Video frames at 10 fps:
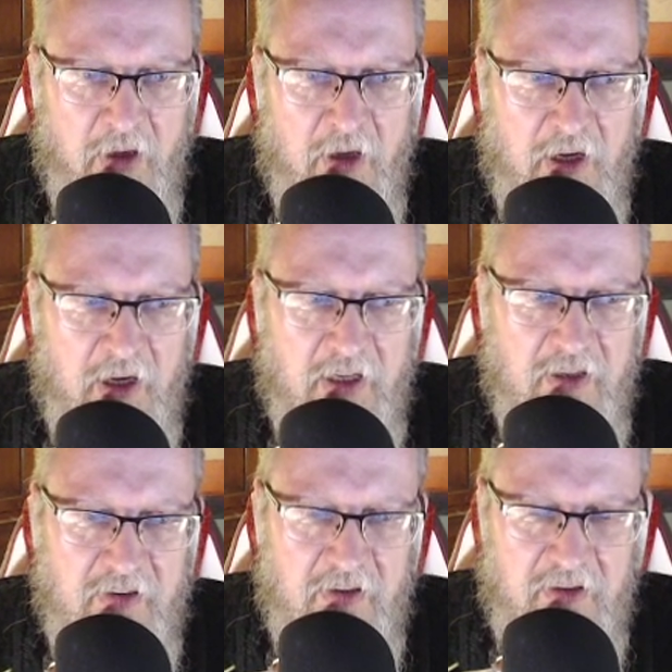
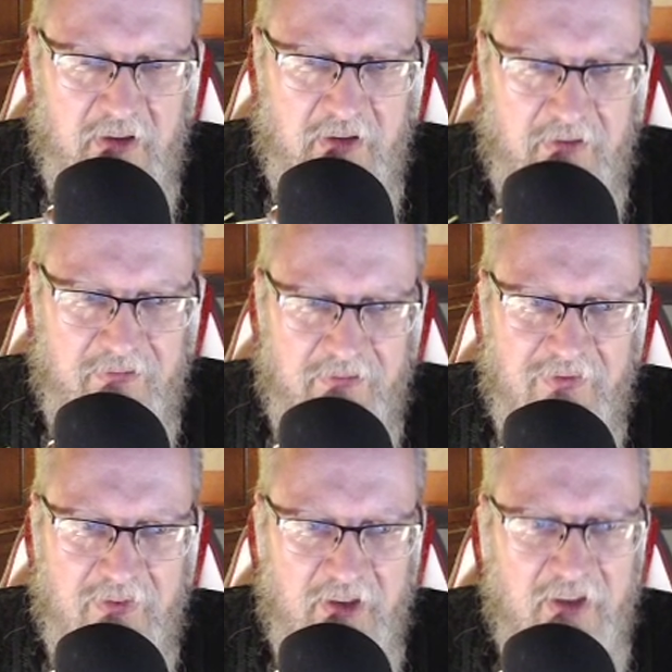And
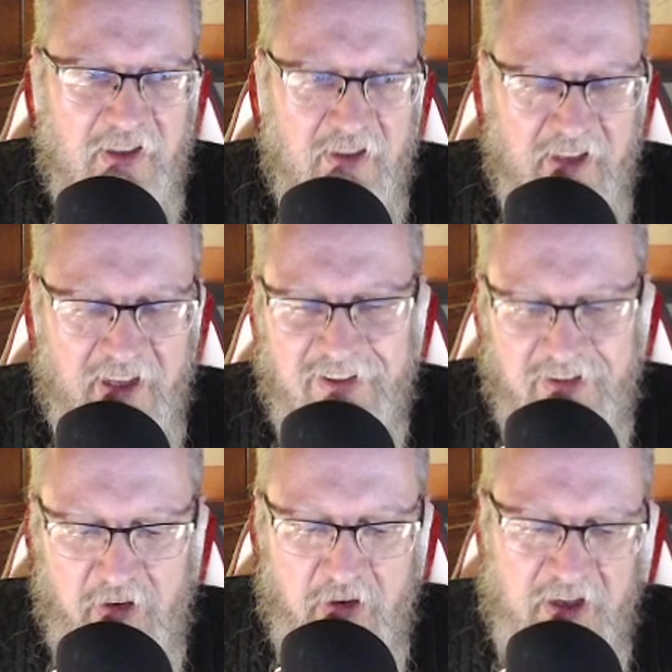that's
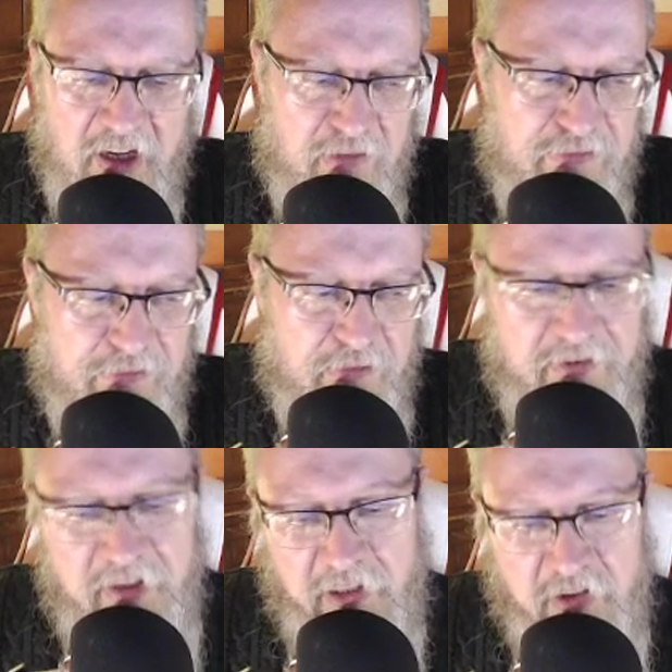not enough for
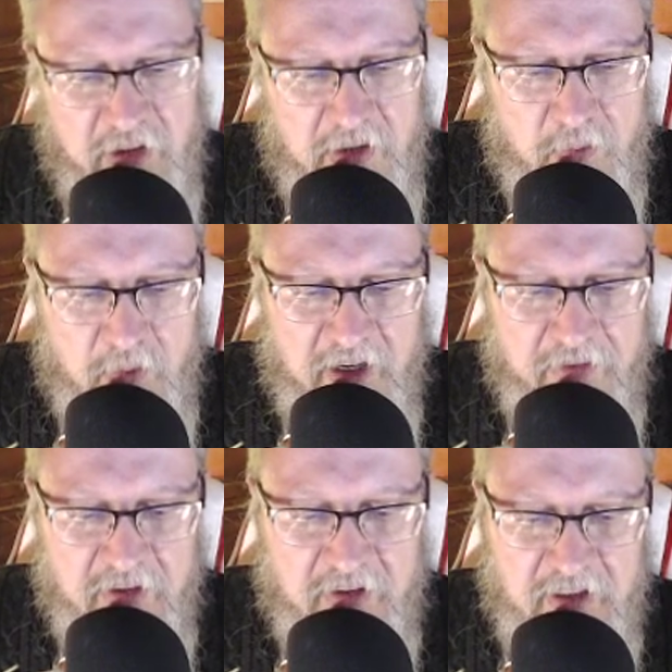Nietzsche. We have
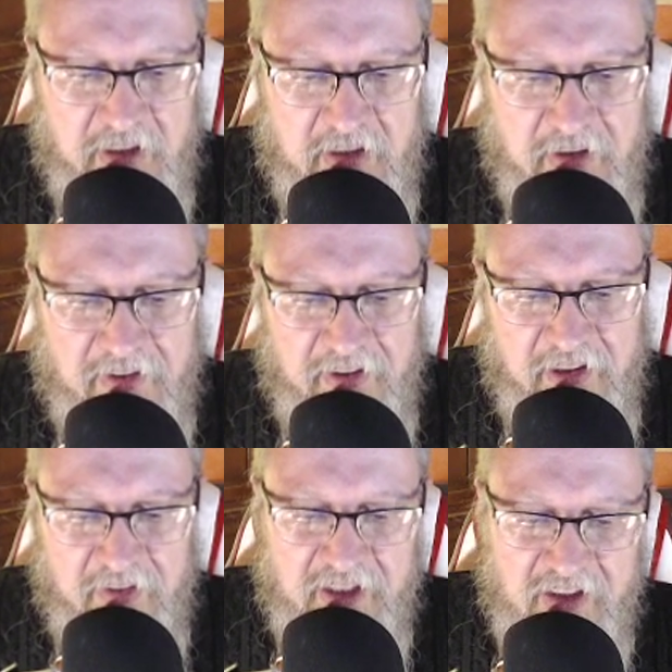to think,
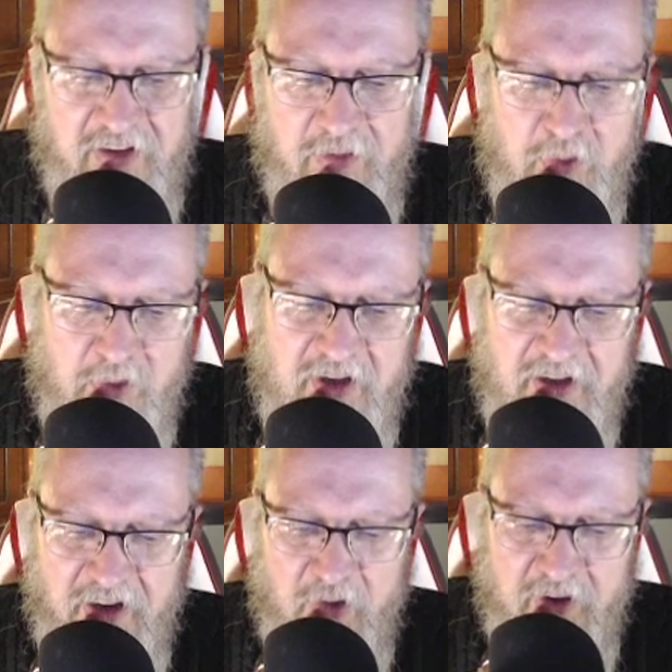that
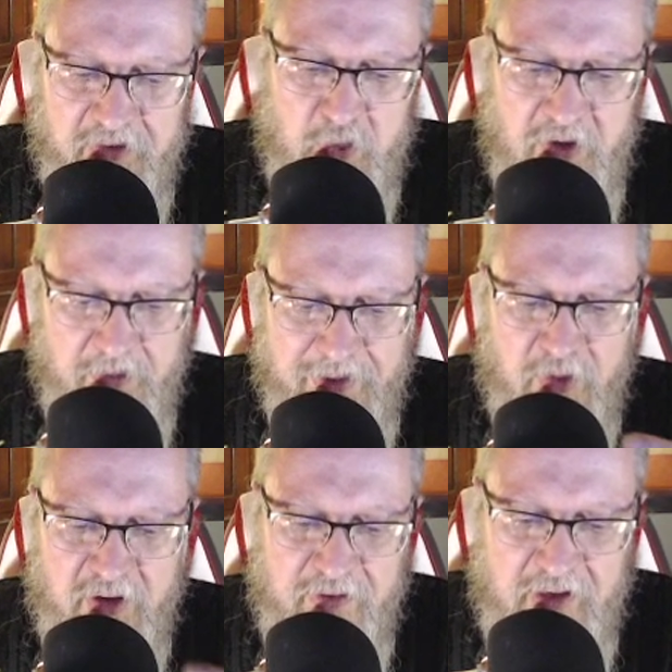we have to wonder about what
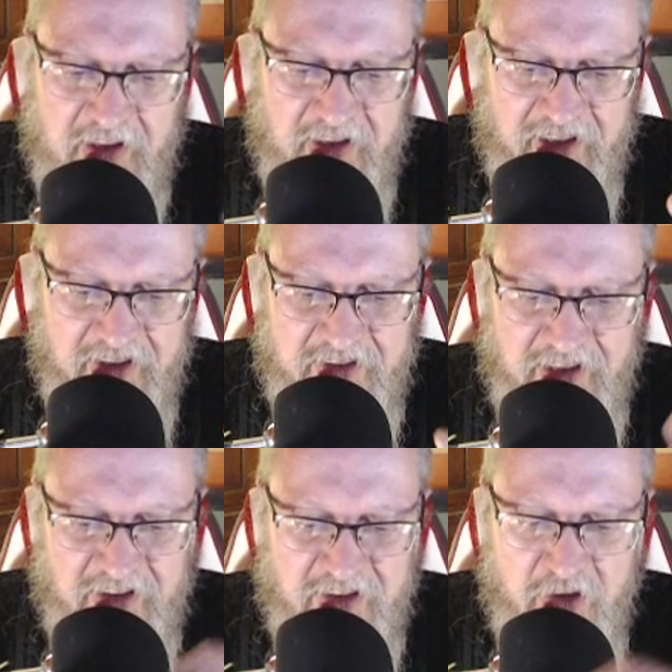if
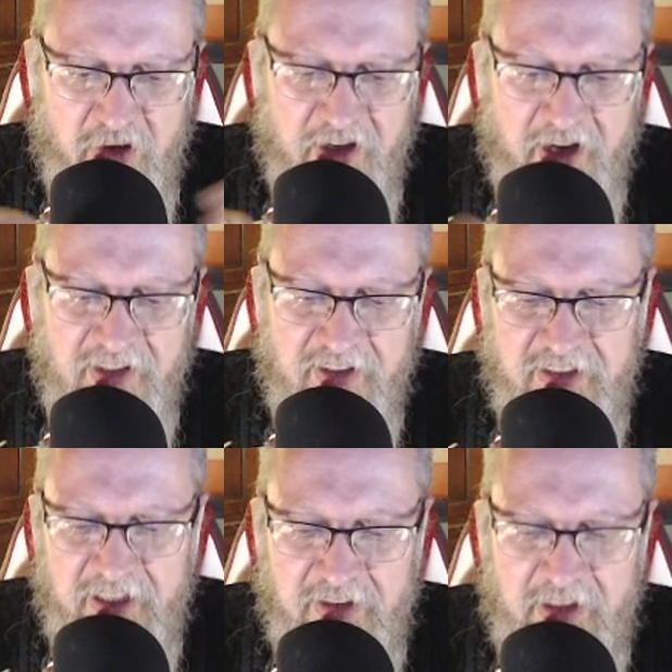it's not an
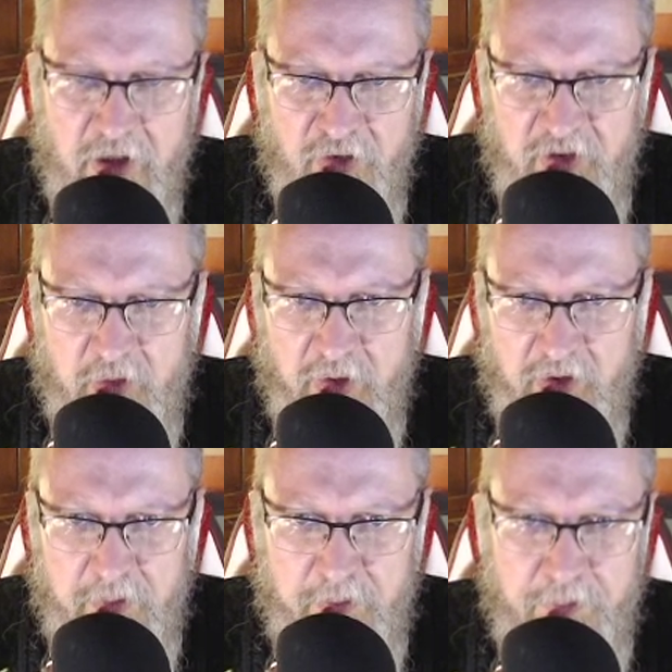unintended
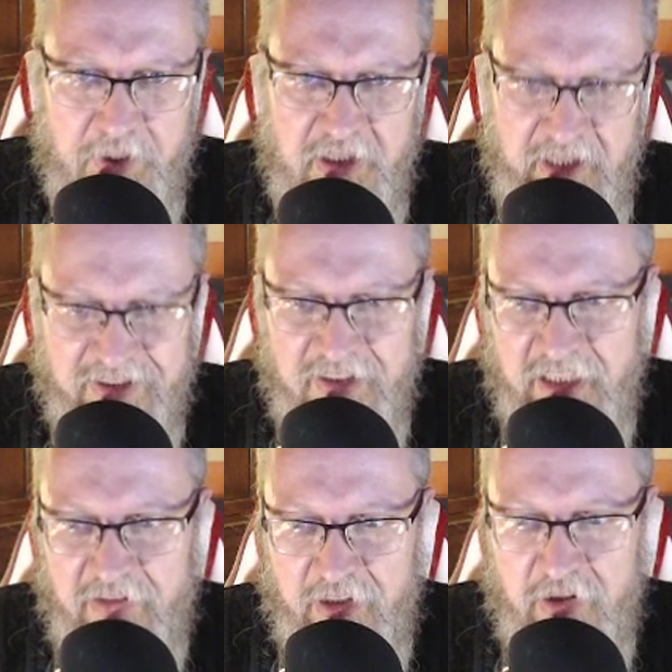consequence, but a
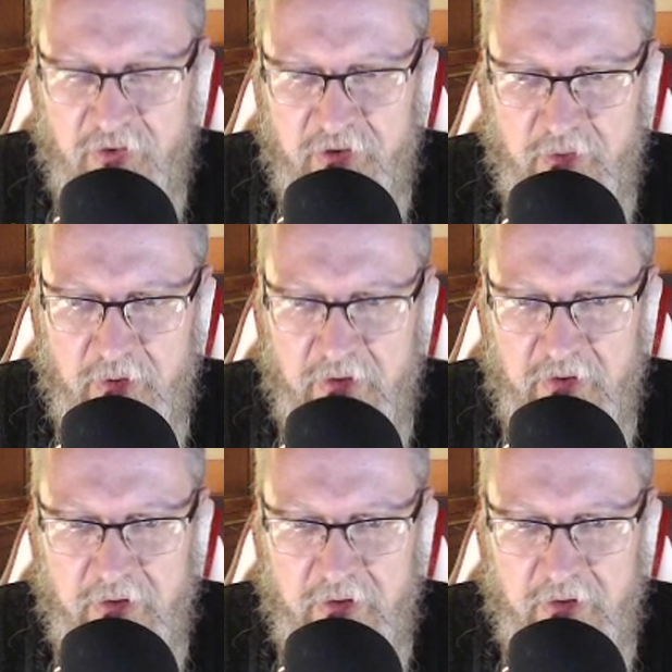necessary consequence.